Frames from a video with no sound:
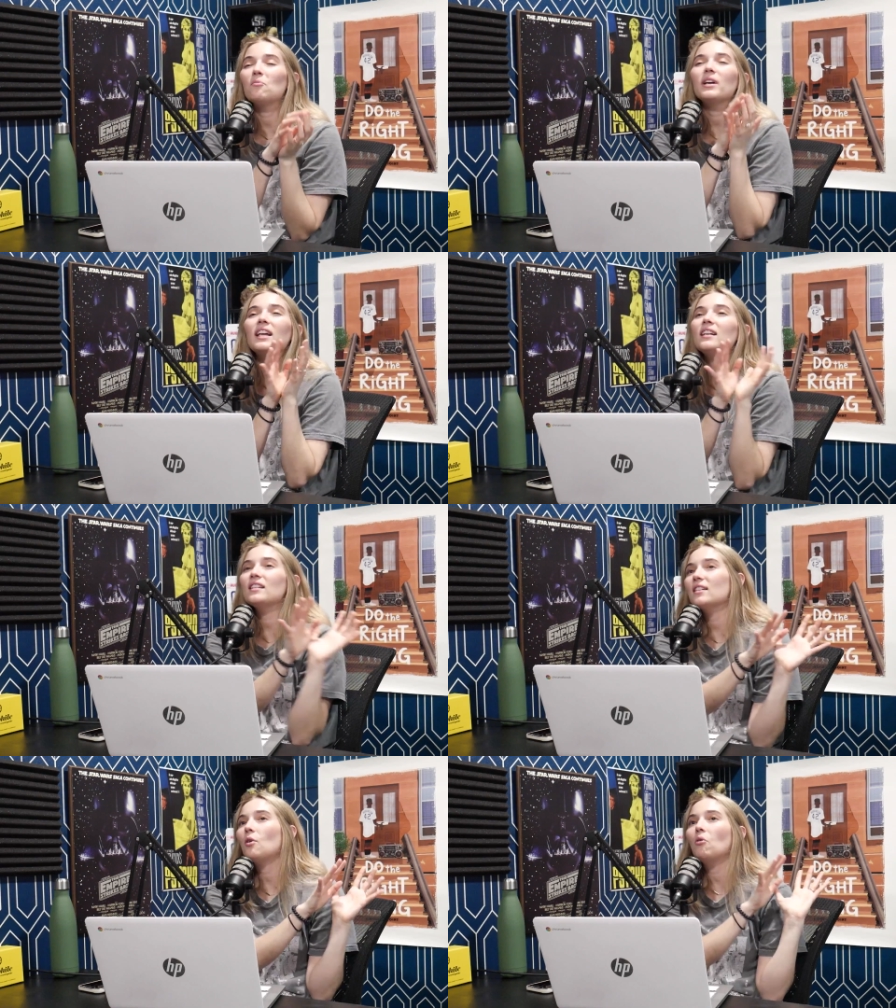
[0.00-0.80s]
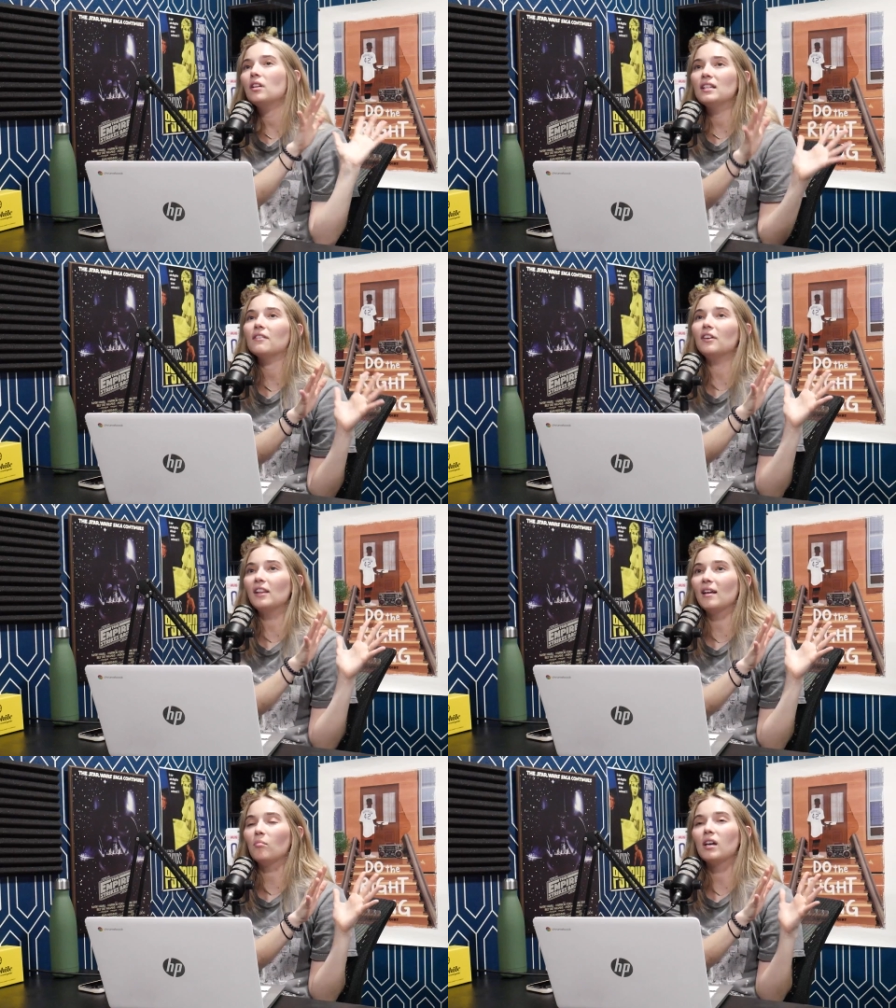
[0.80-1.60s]
Wicked is a totally different
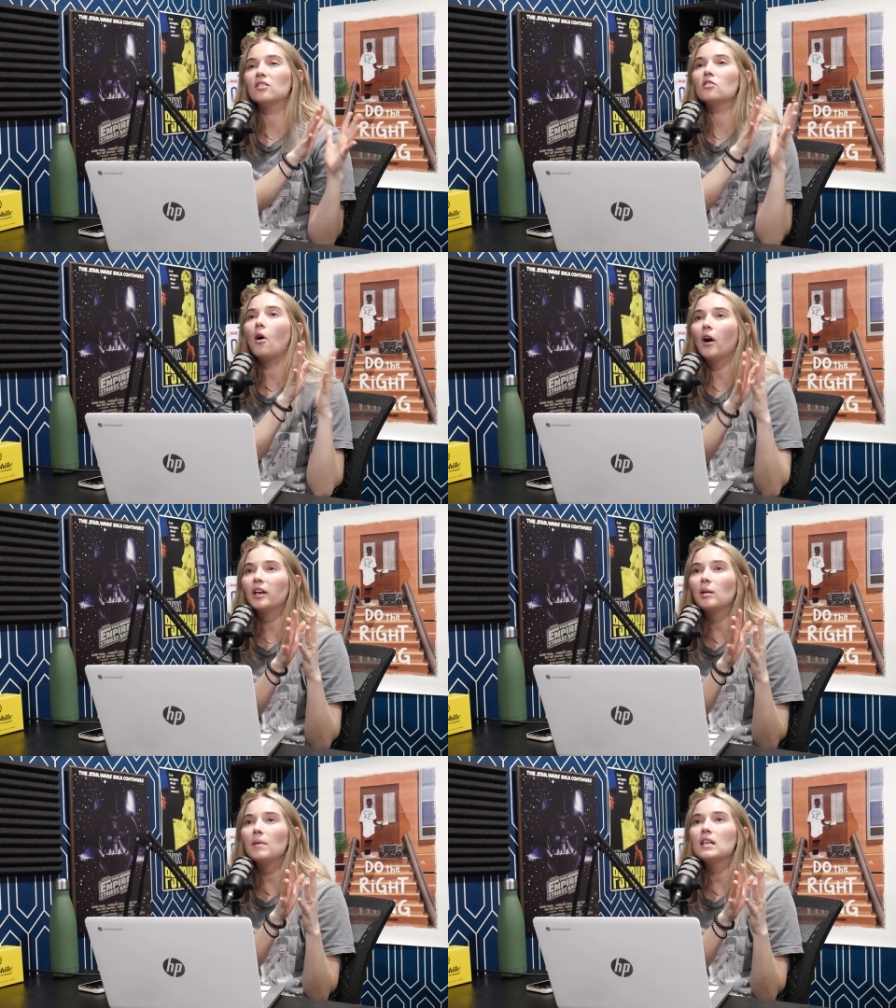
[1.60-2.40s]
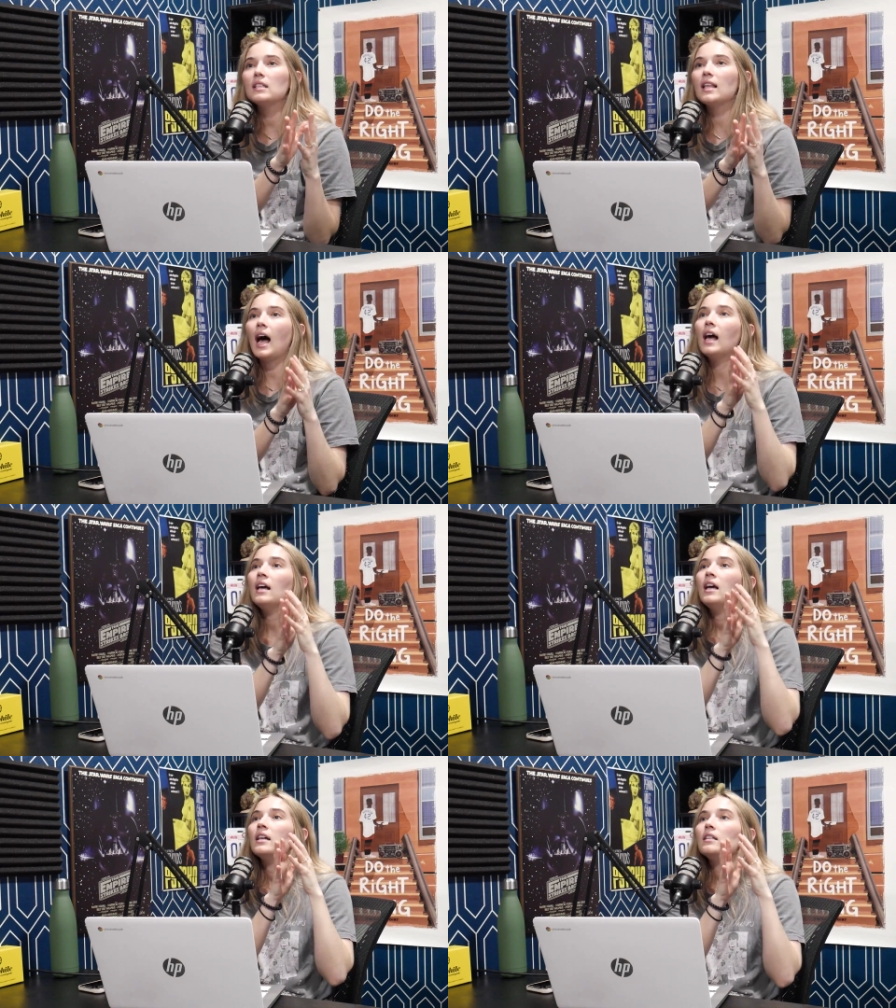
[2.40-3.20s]
thing because the argument is that
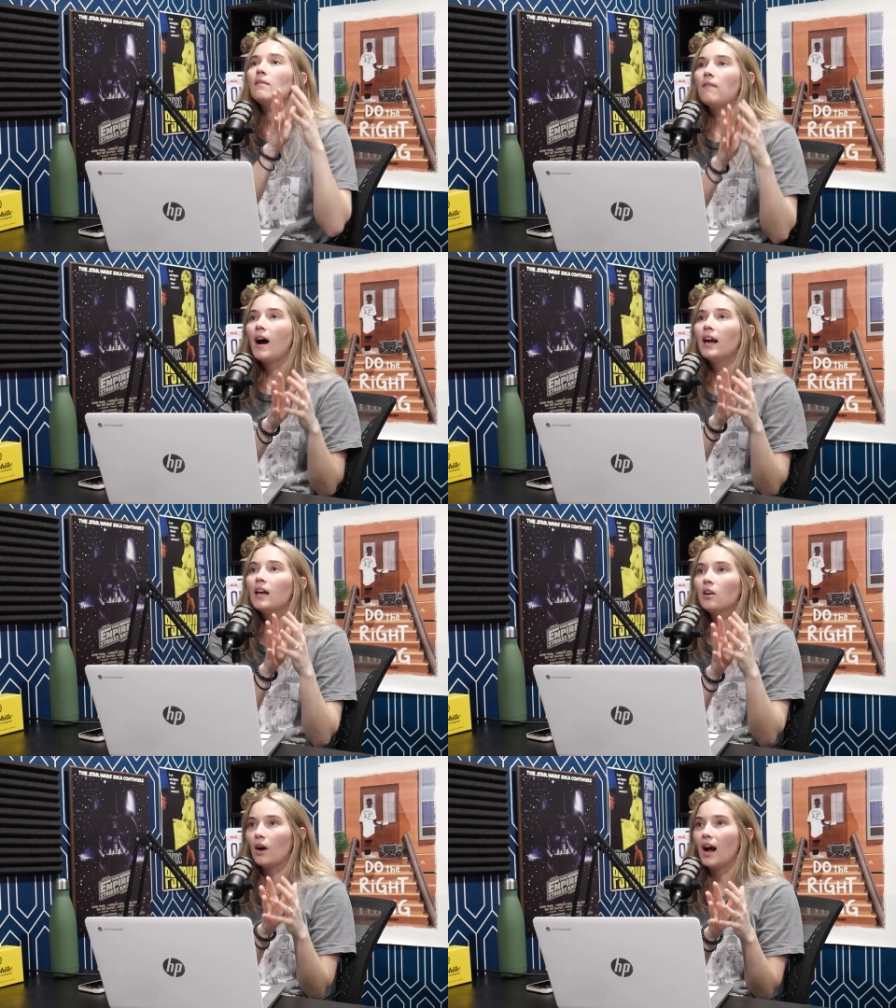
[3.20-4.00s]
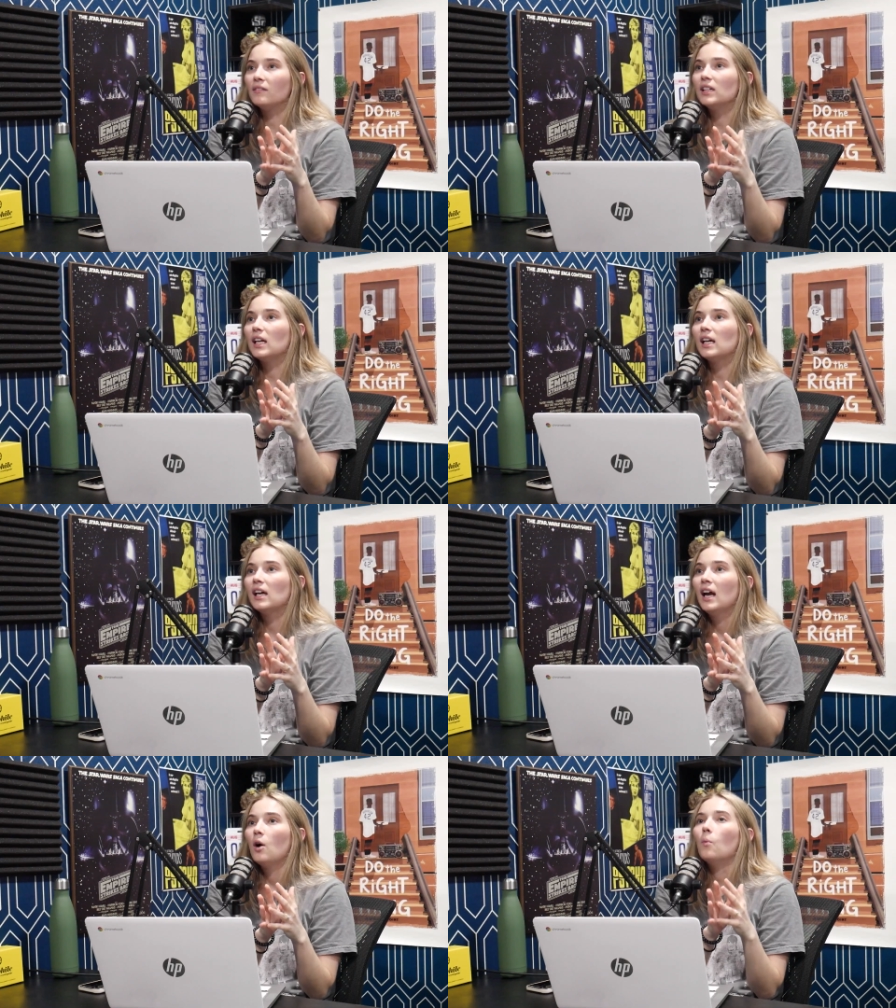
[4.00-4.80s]
Defying Gravity,
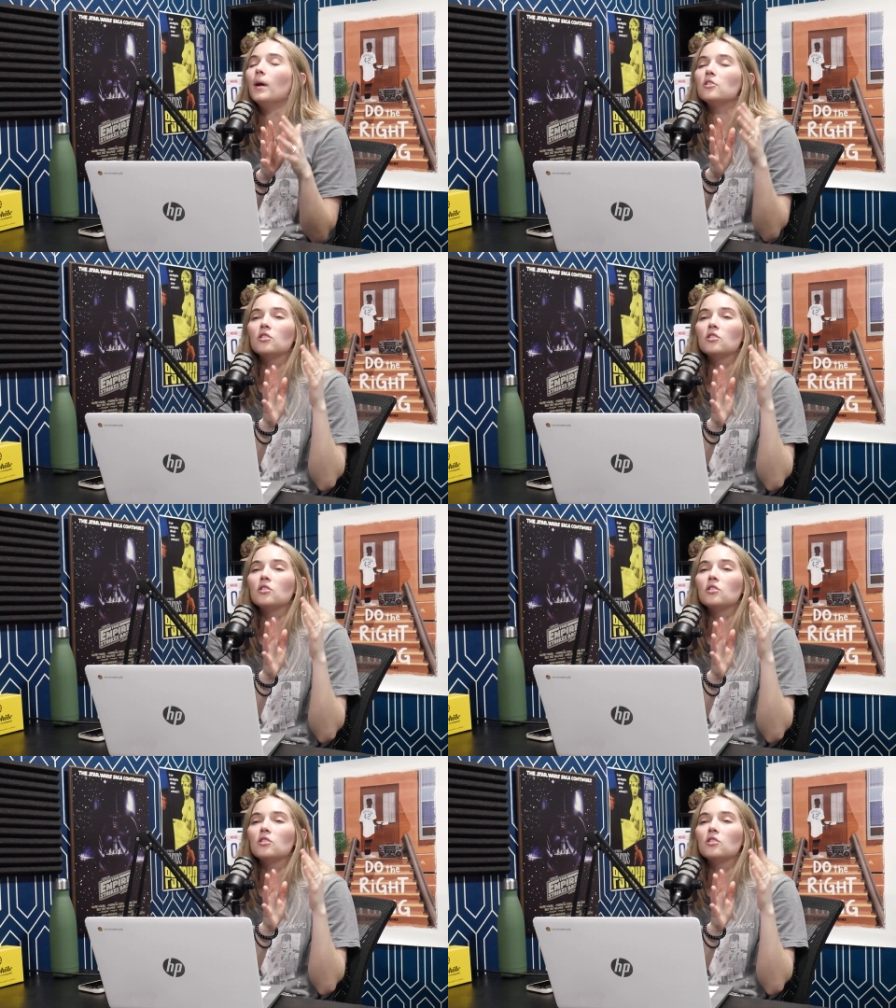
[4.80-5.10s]
which